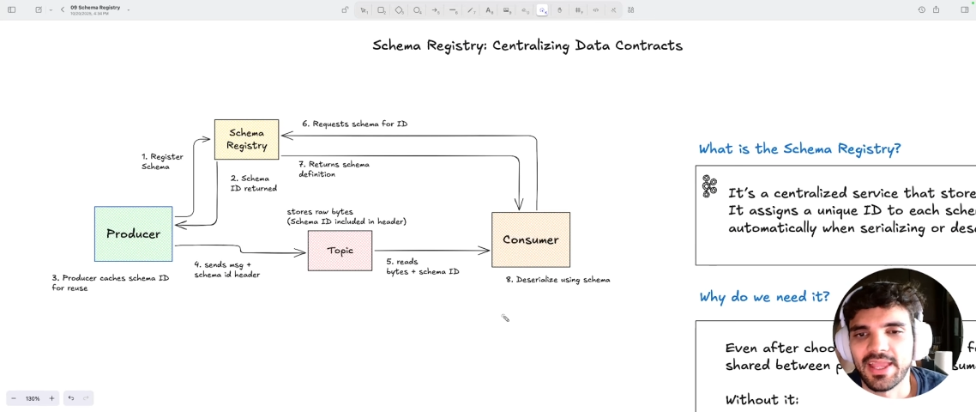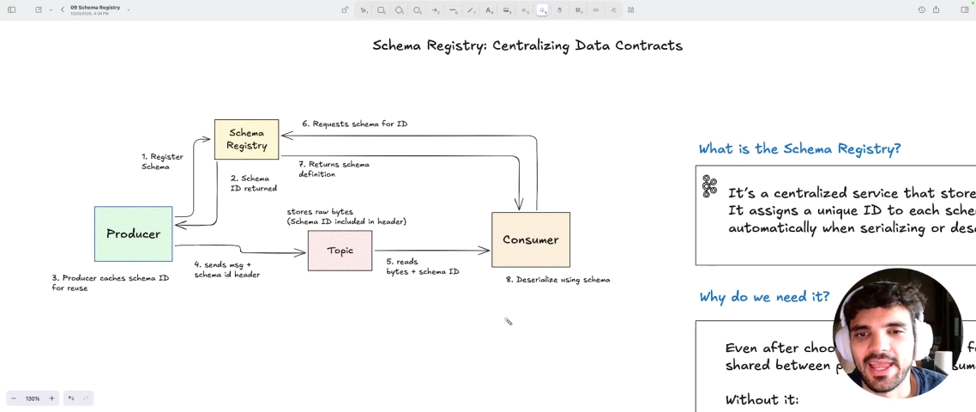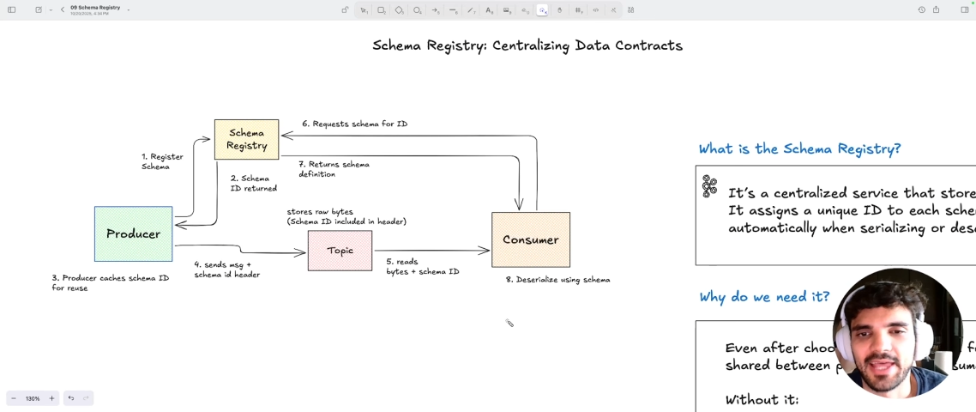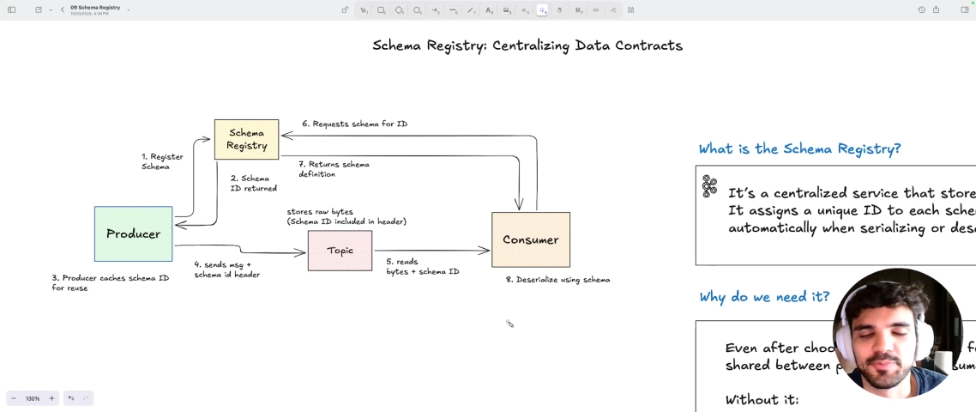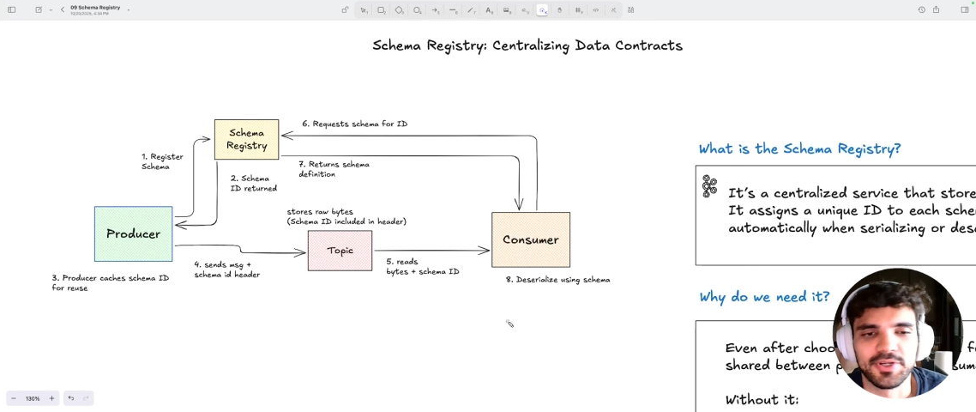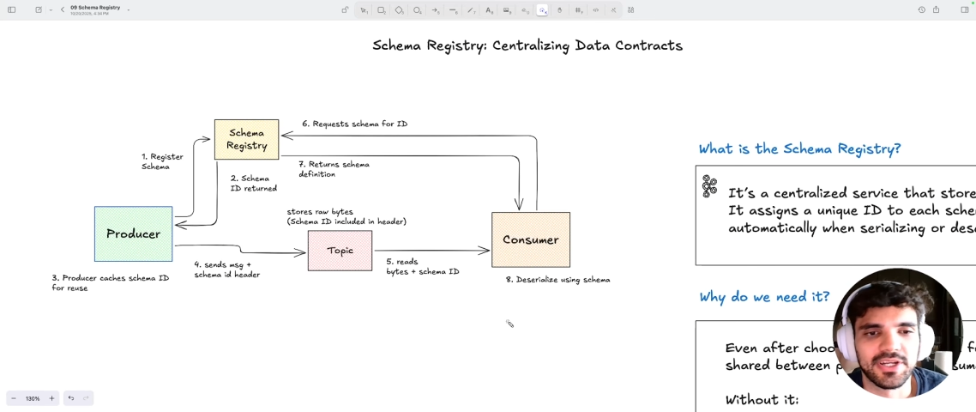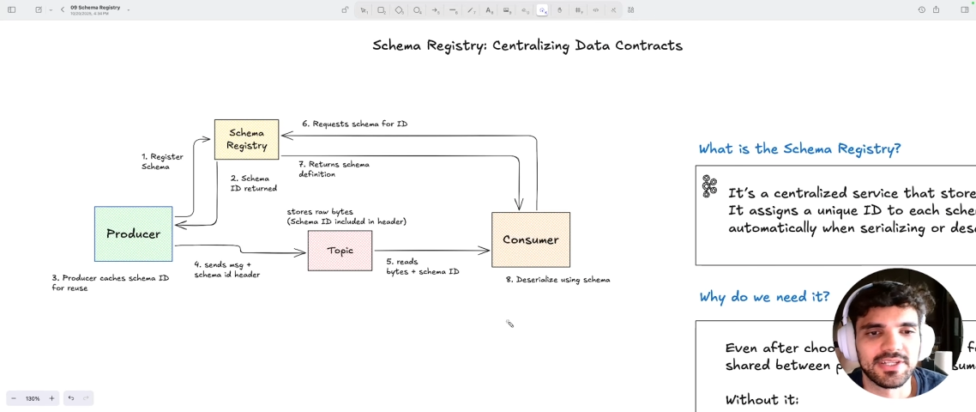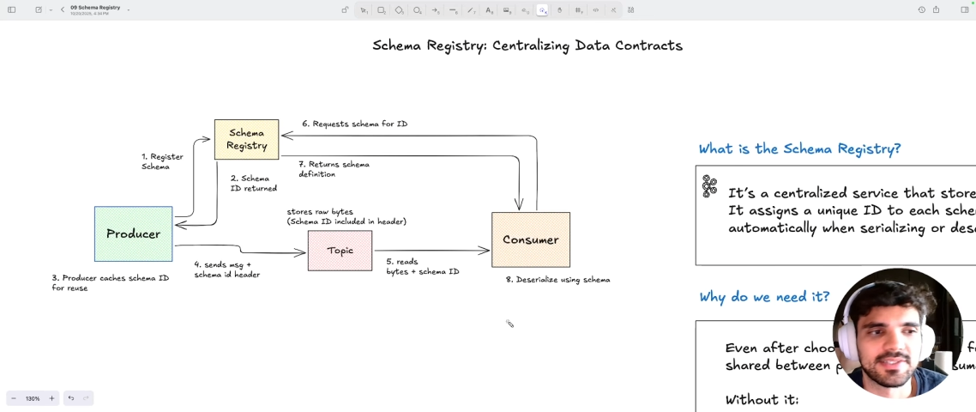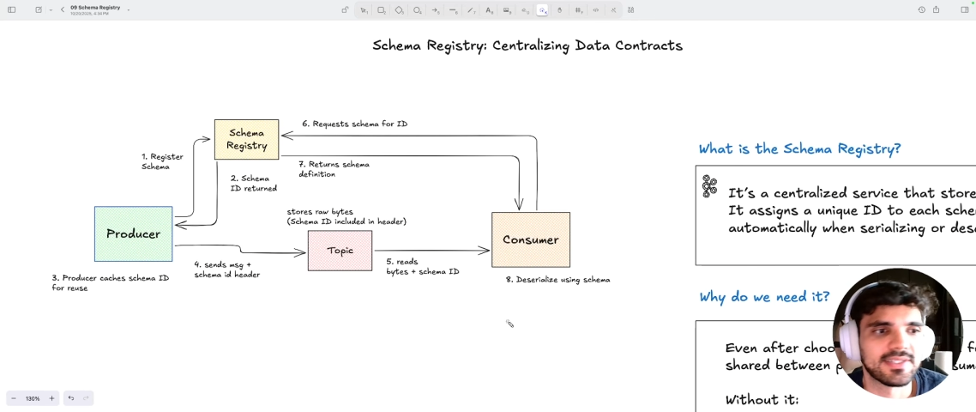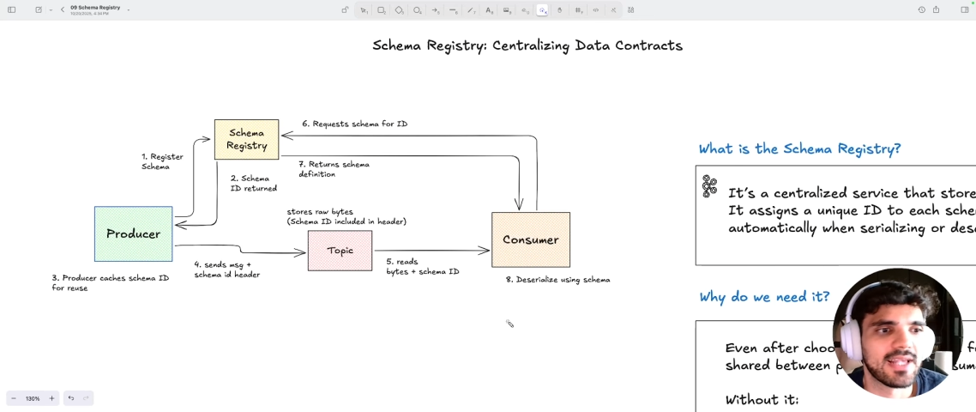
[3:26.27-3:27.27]
And we're going
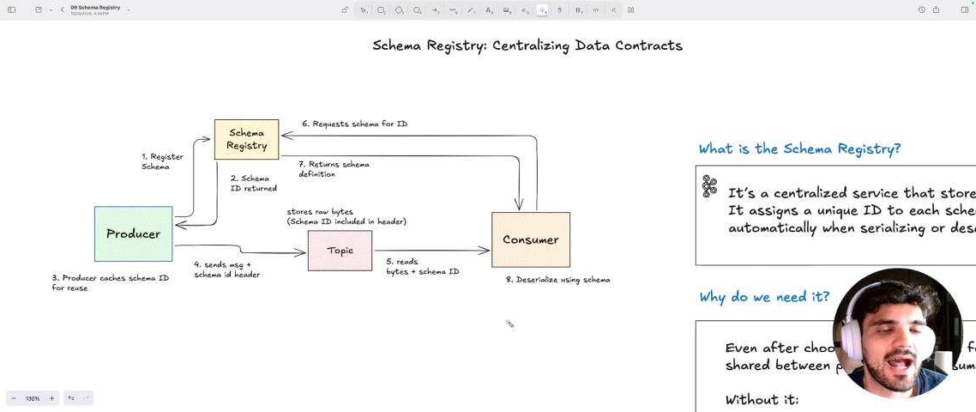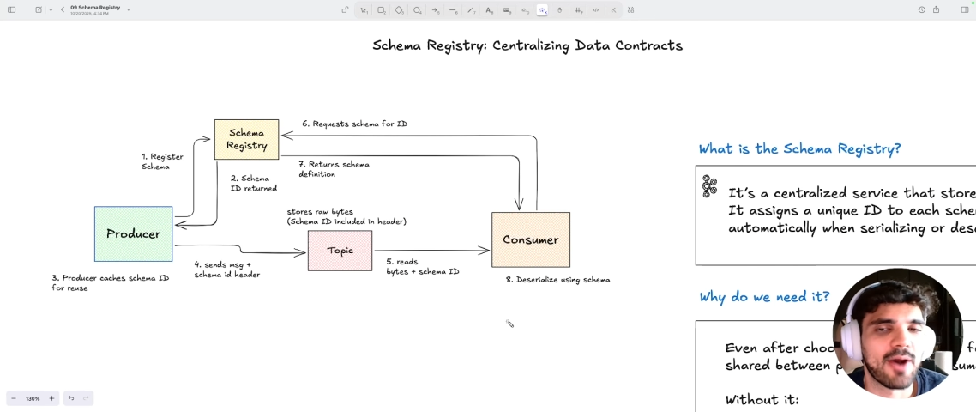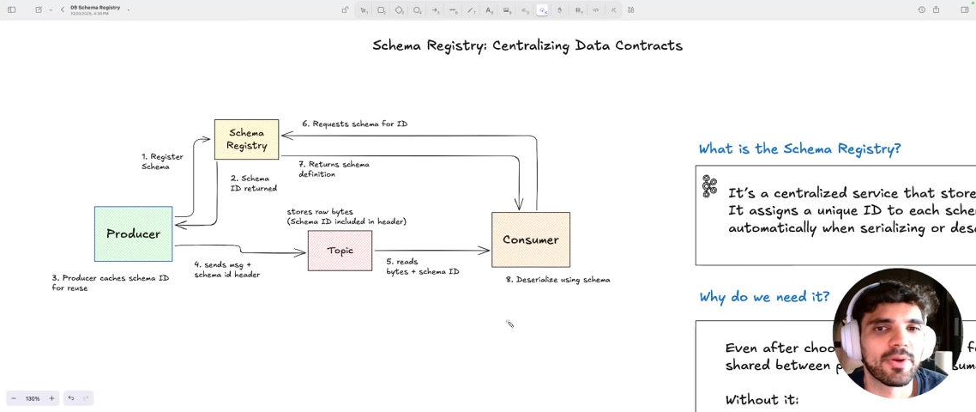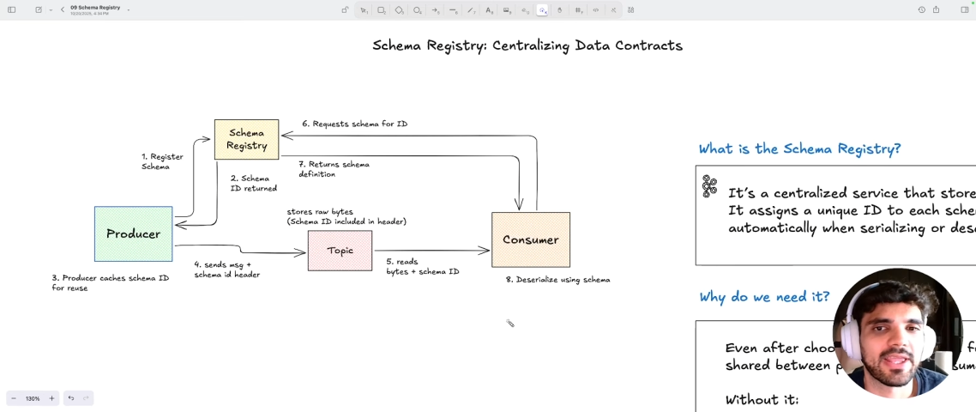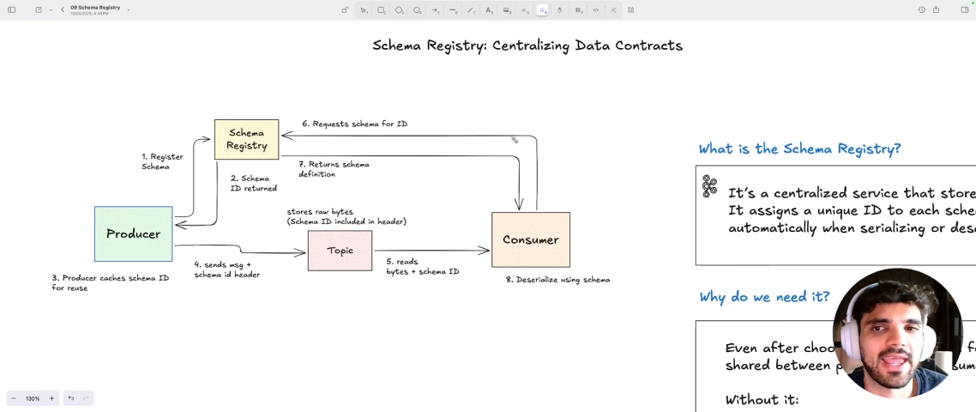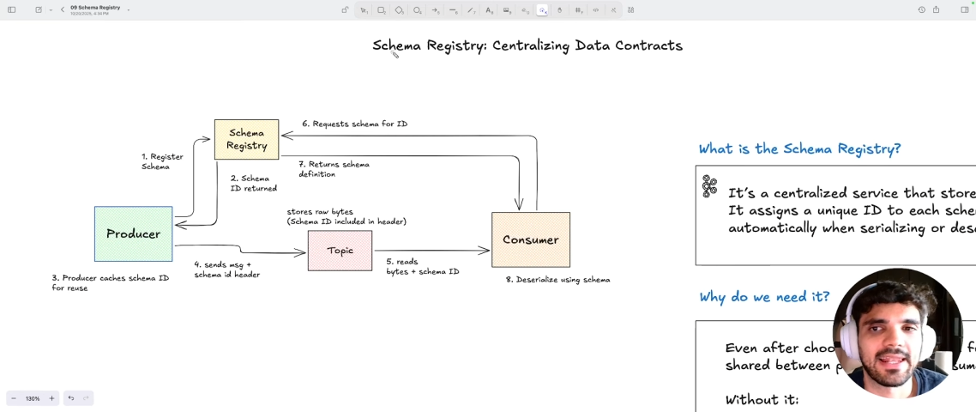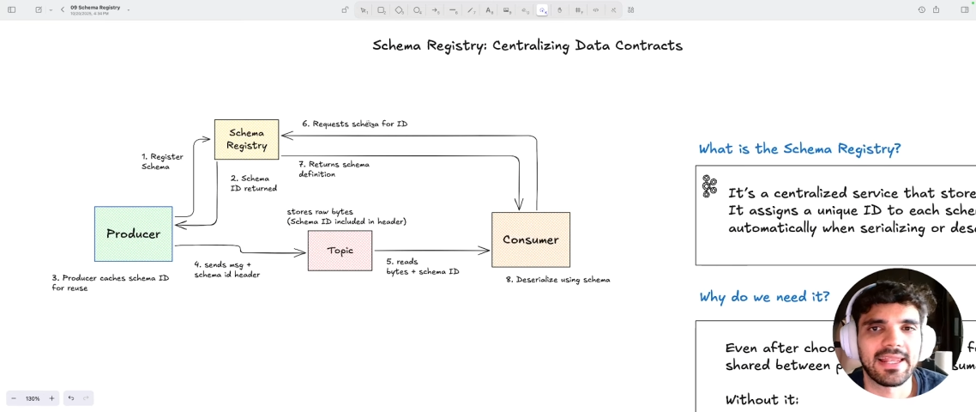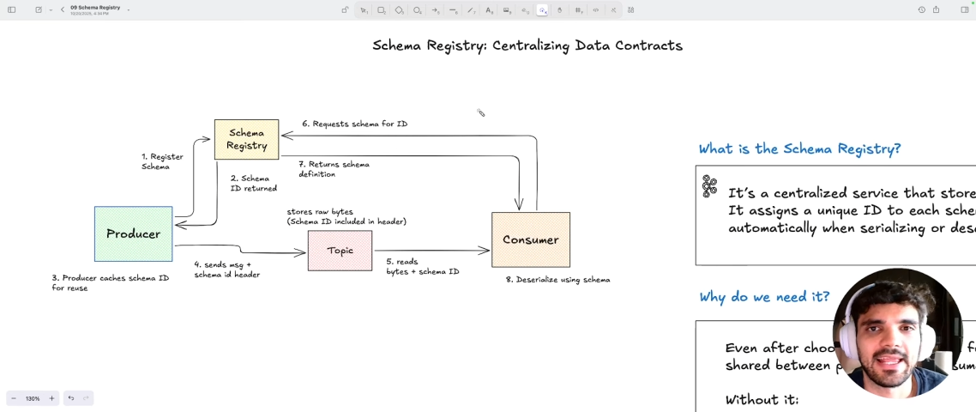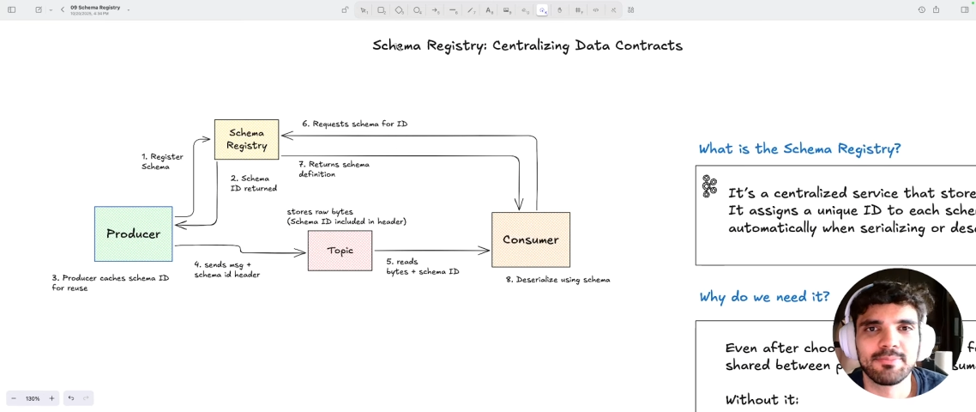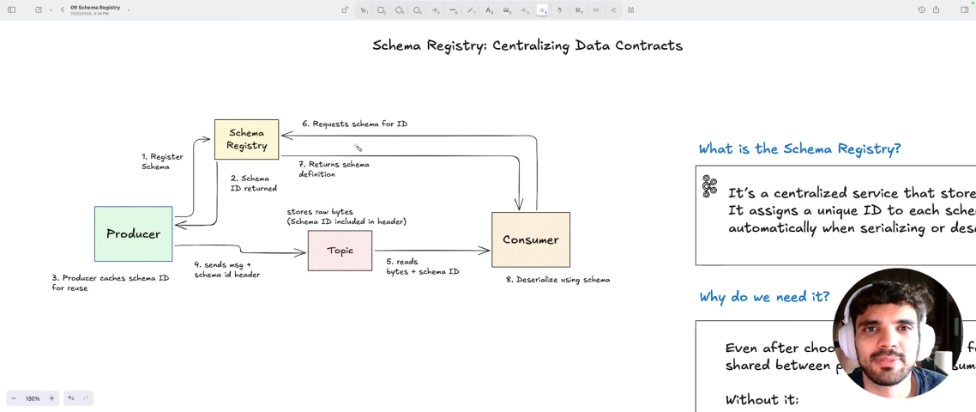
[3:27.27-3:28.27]
to see how we can
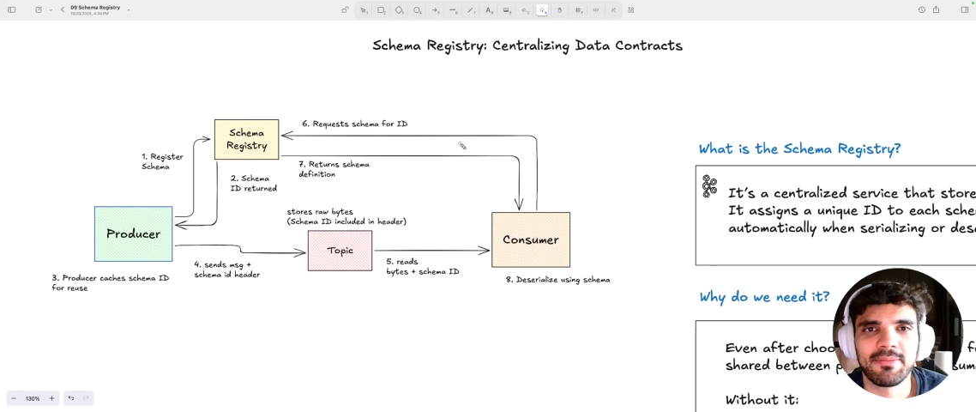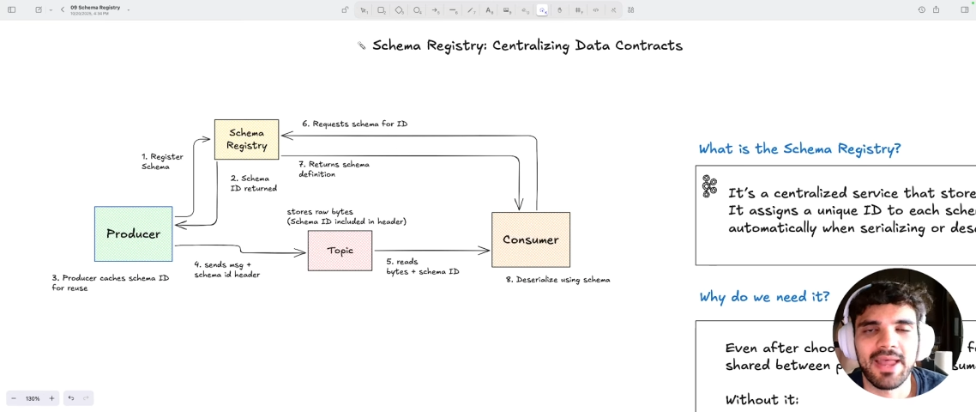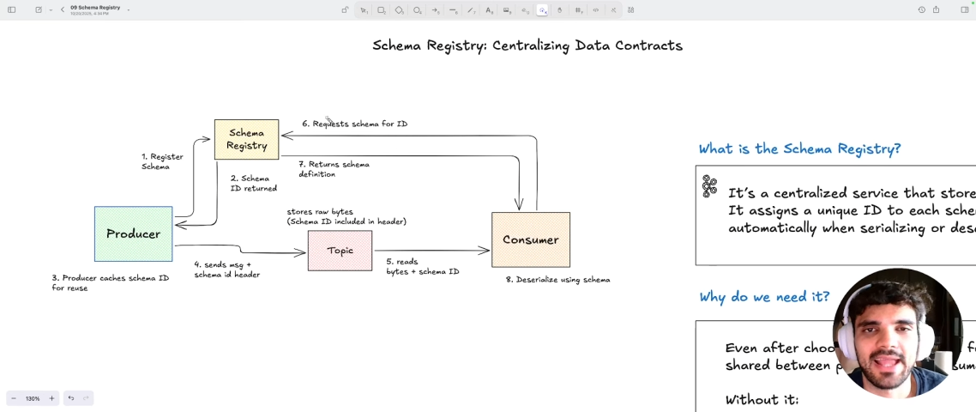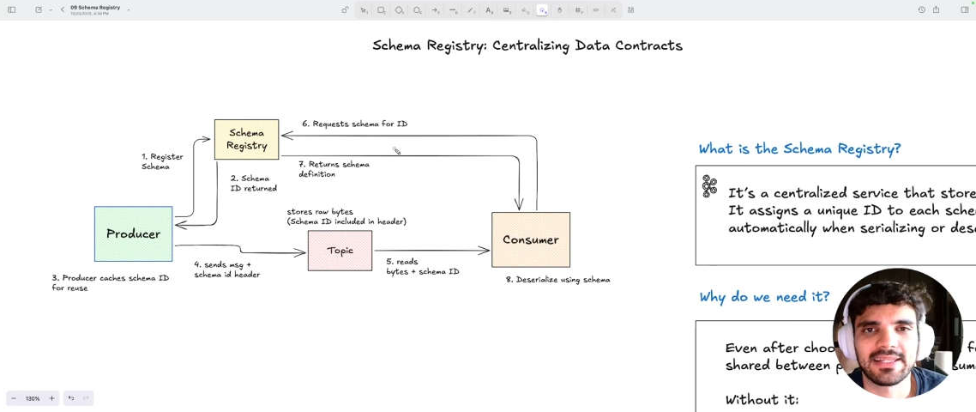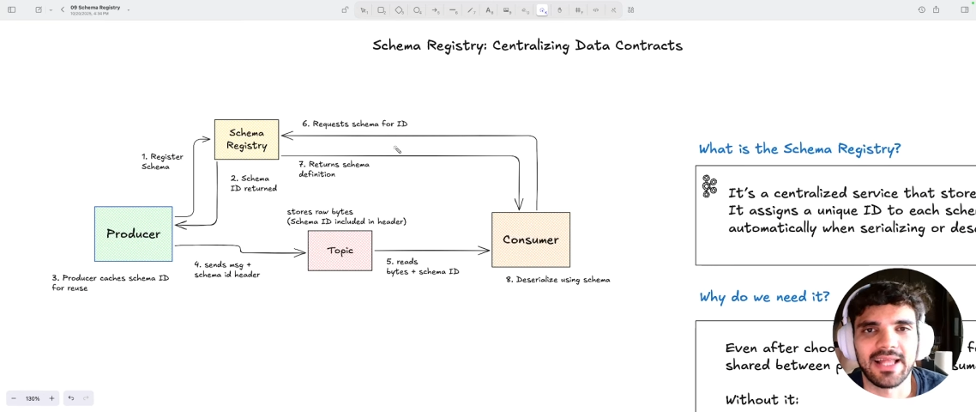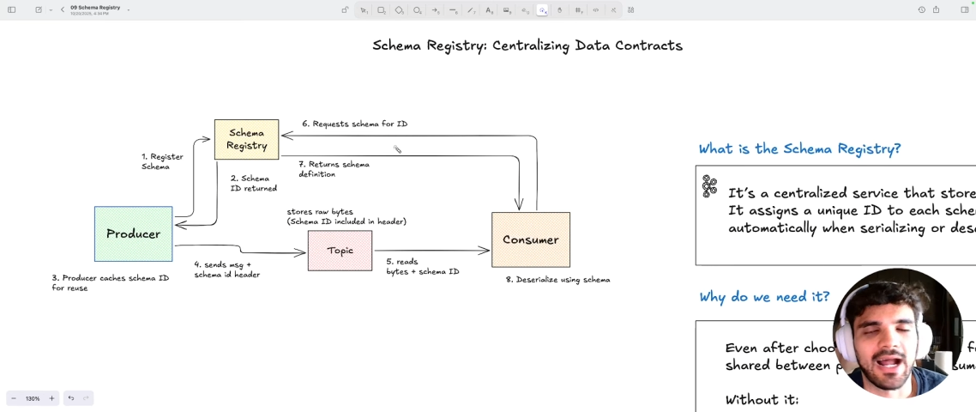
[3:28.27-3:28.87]
implement,